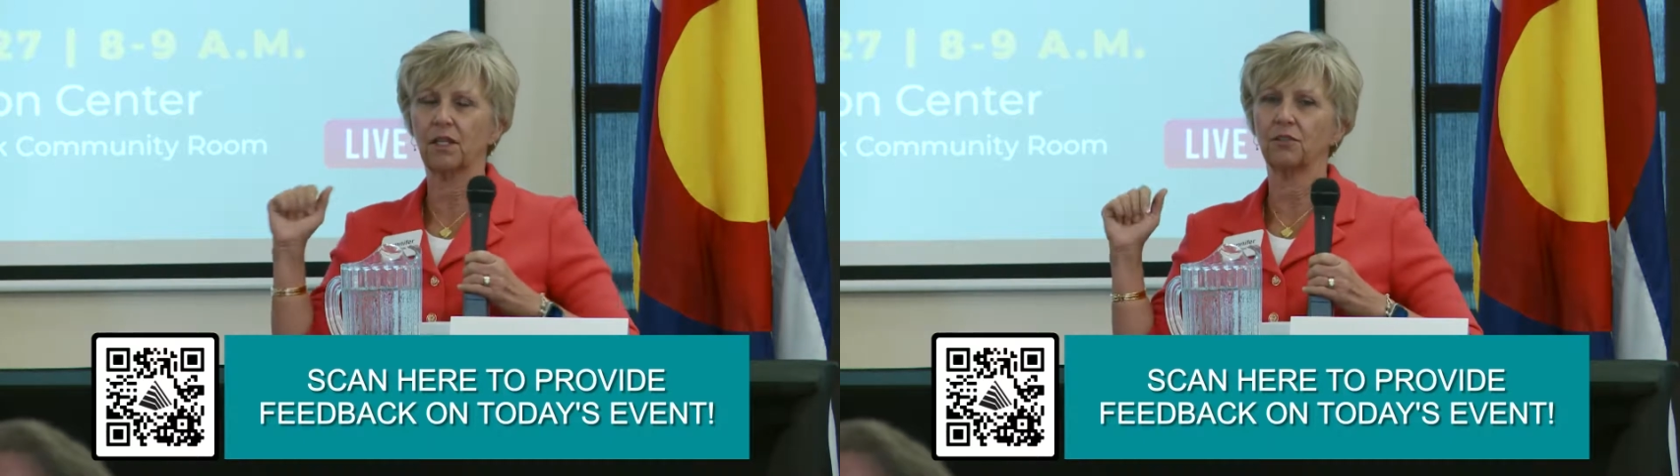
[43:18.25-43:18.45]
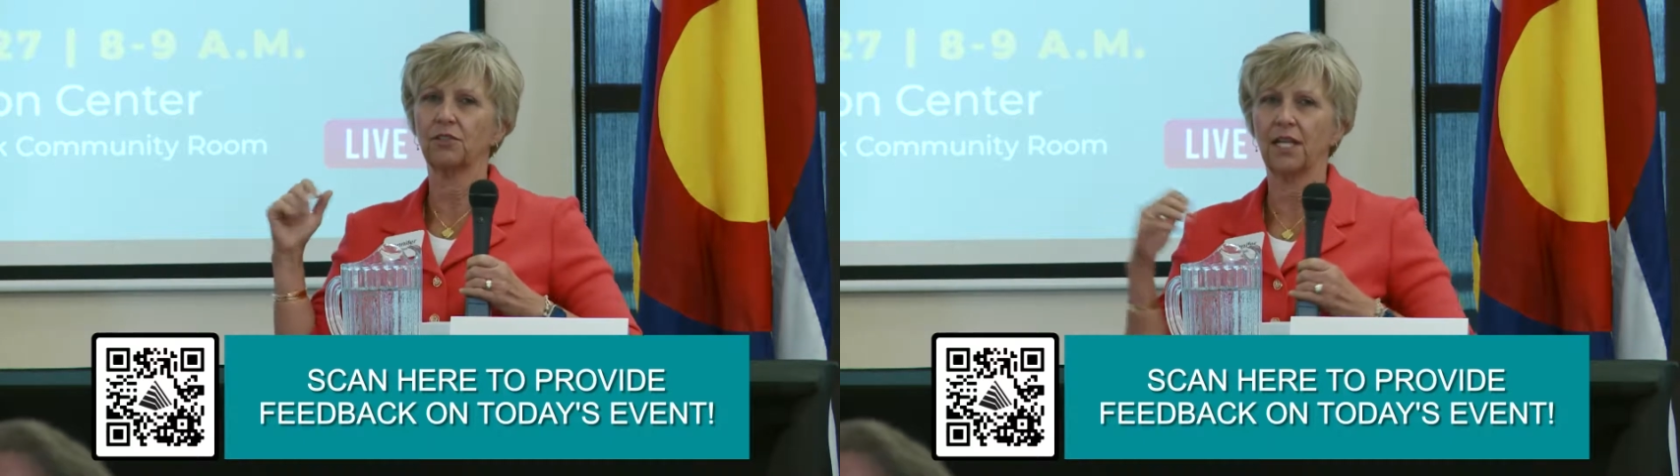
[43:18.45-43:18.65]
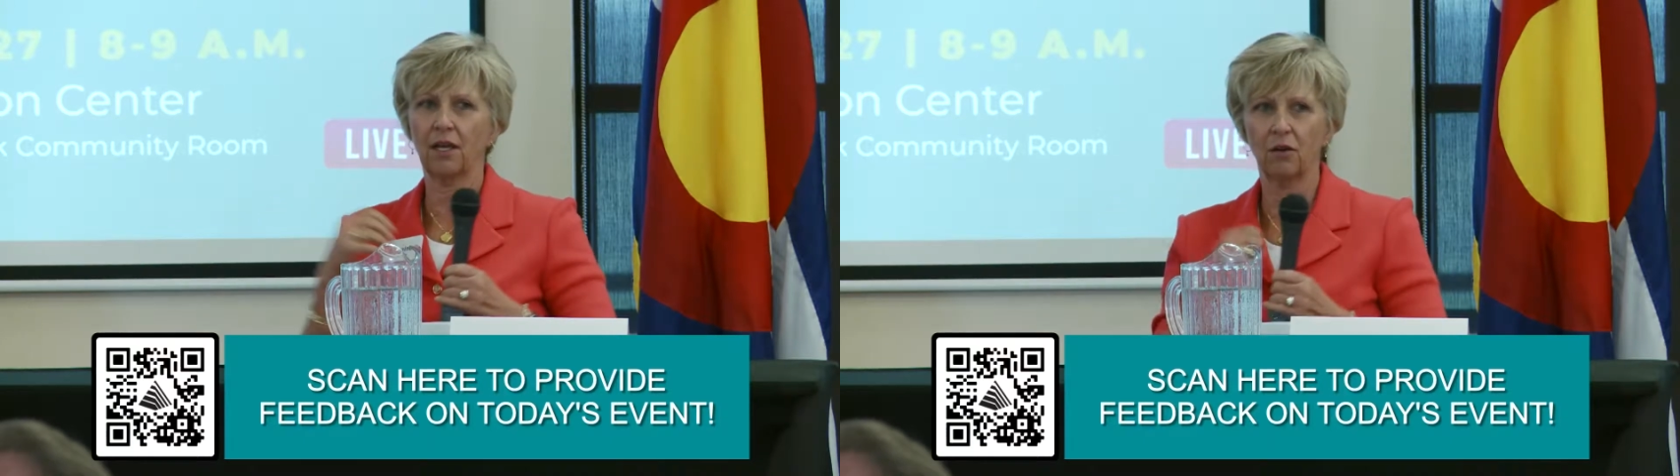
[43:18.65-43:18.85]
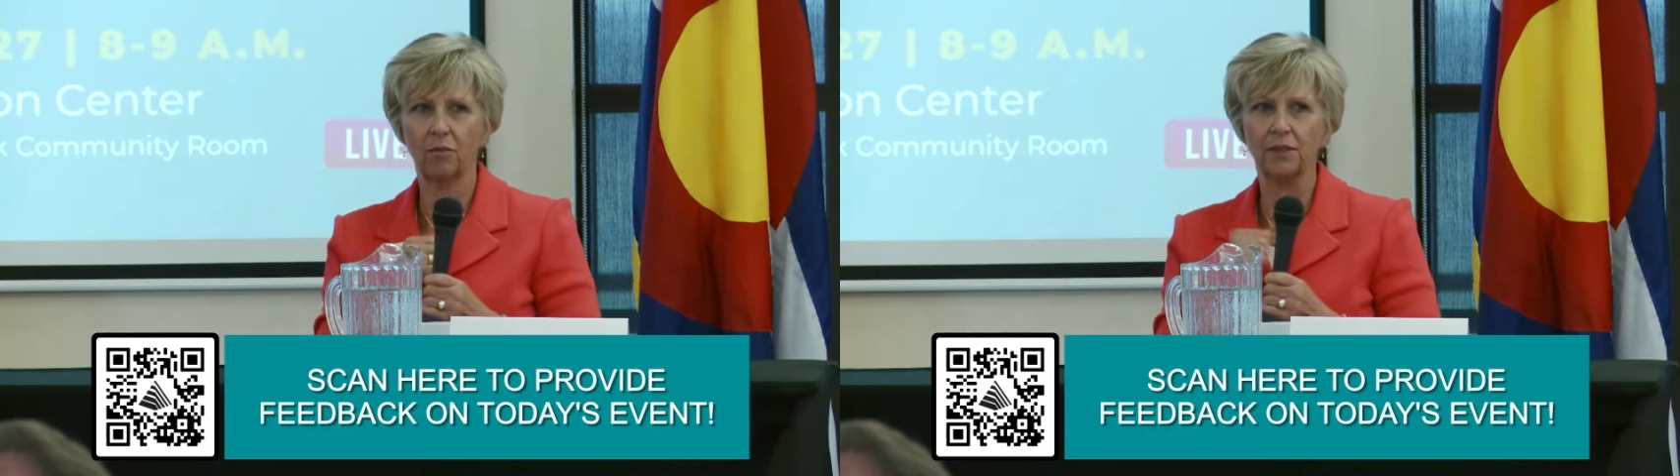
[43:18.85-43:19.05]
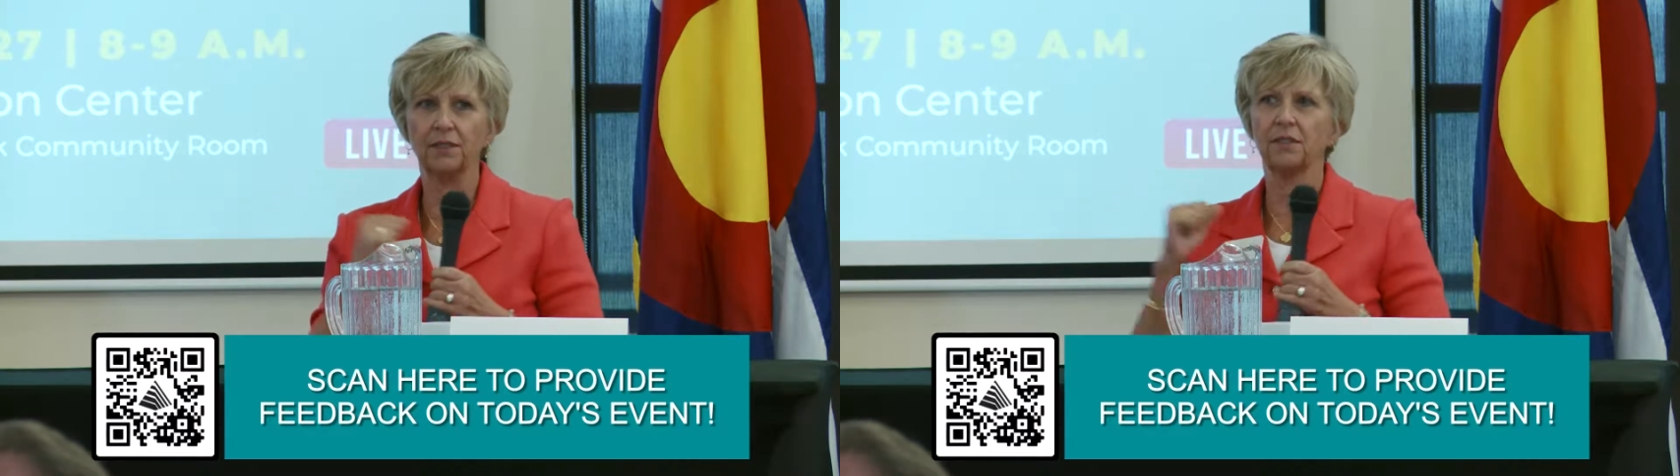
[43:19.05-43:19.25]
stay
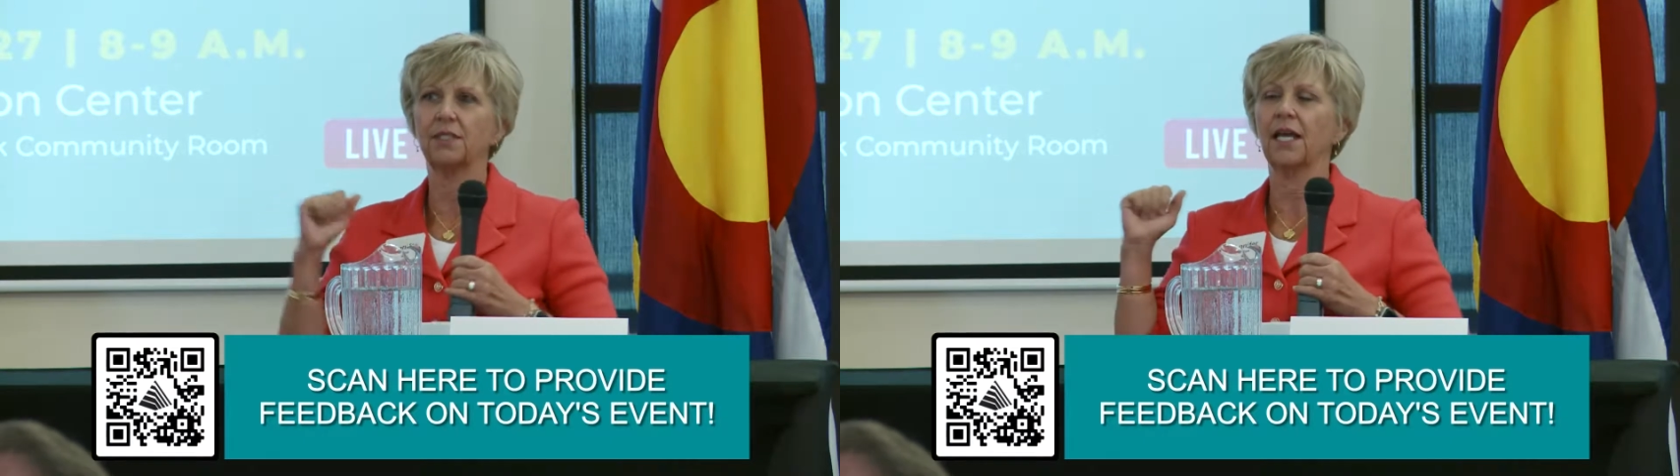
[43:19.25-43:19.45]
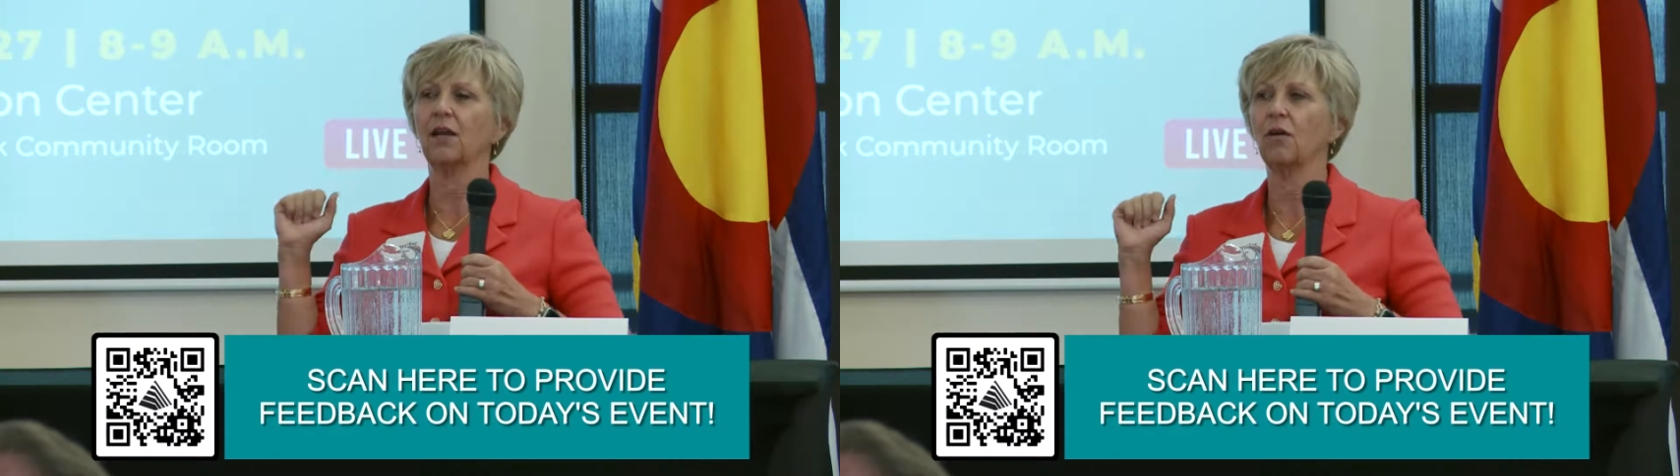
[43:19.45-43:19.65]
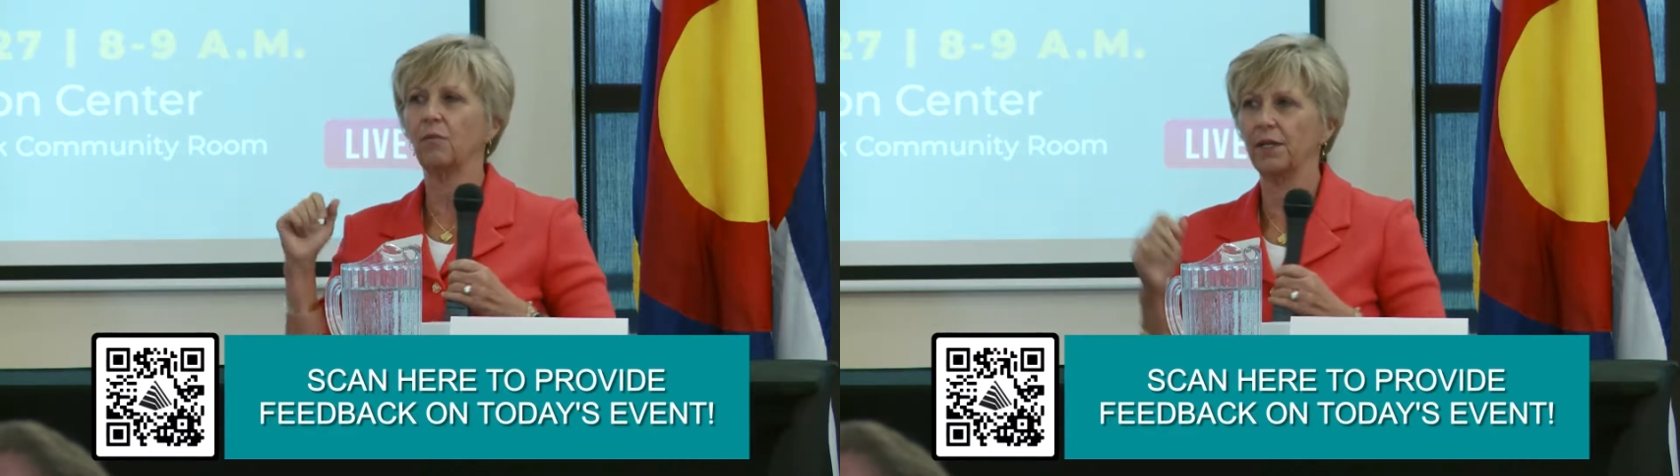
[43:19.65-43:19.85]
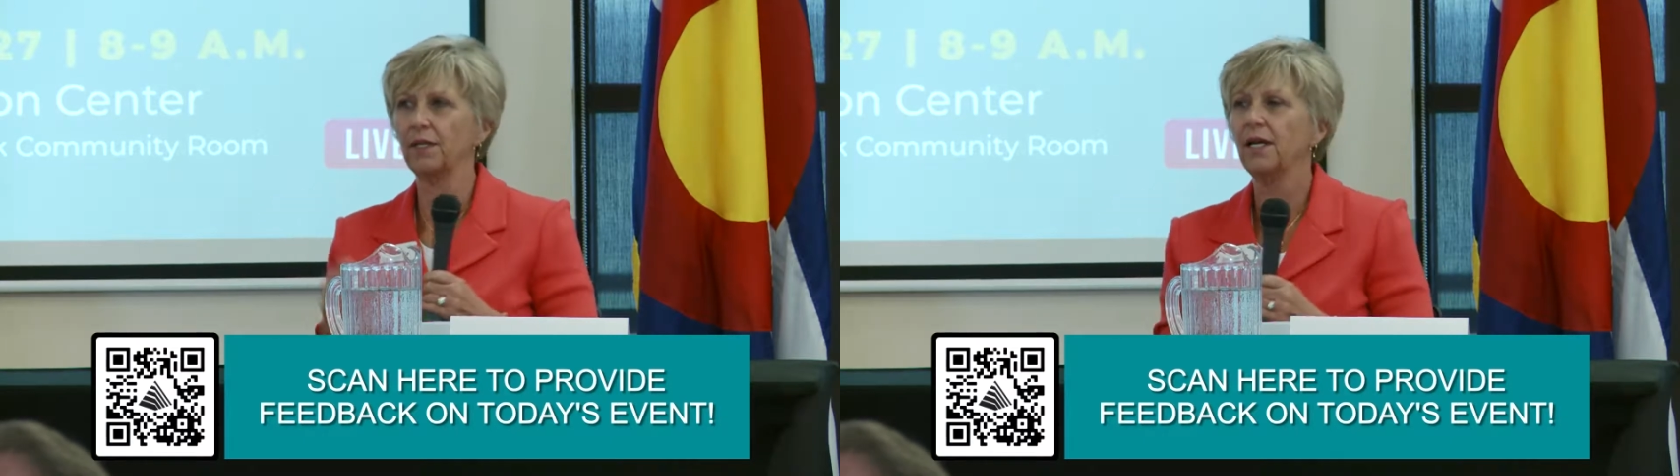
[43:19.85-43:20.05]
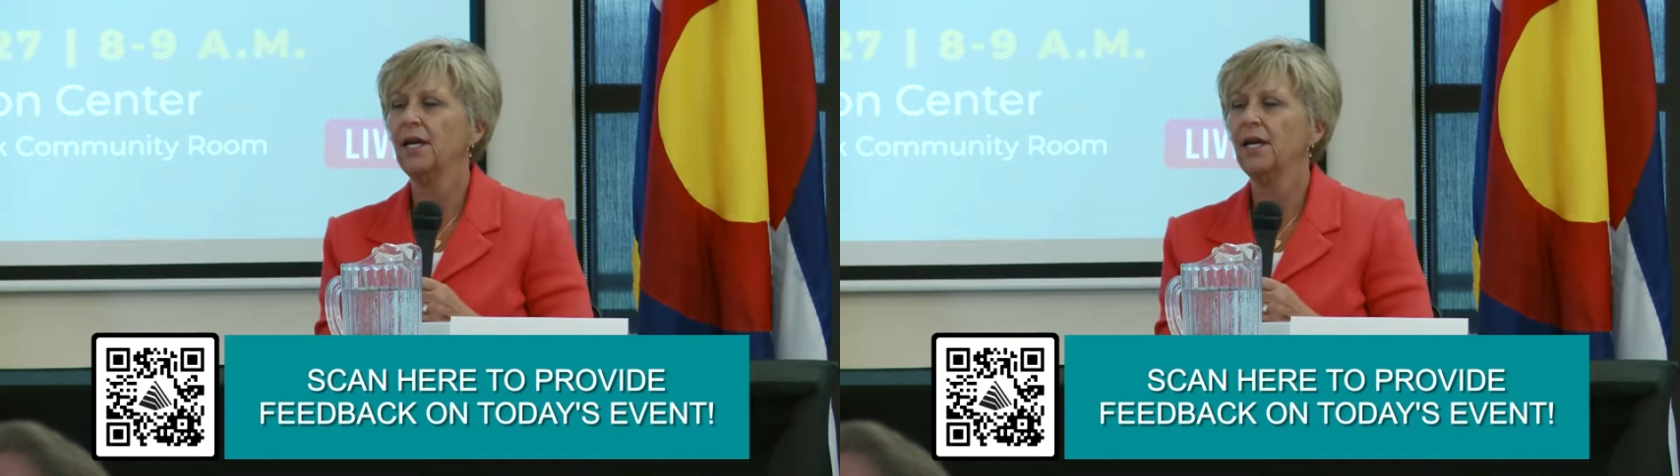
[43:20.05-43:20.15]
open, stay open.